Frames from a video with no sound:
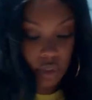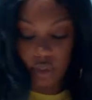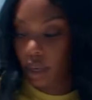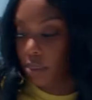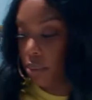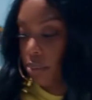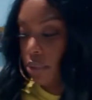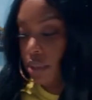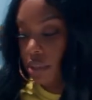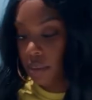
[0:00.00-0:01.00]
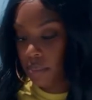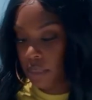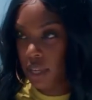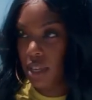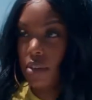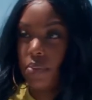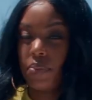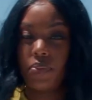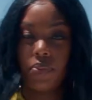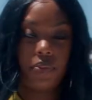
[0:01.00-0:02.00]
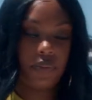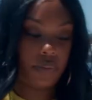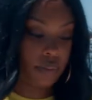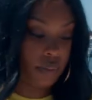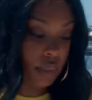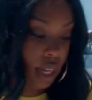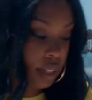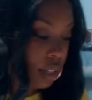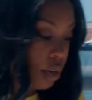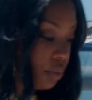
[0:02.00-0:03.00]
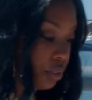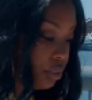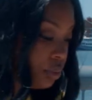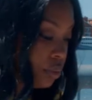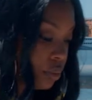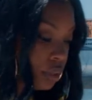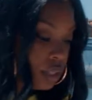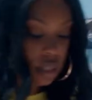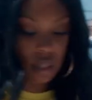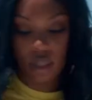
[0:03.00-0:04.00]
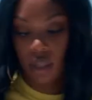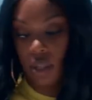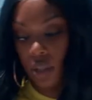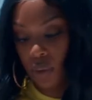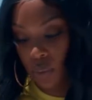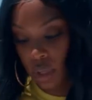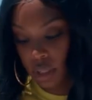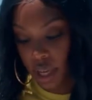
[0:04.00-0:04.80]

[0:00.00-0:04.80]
Grab your medium bit. I don't use one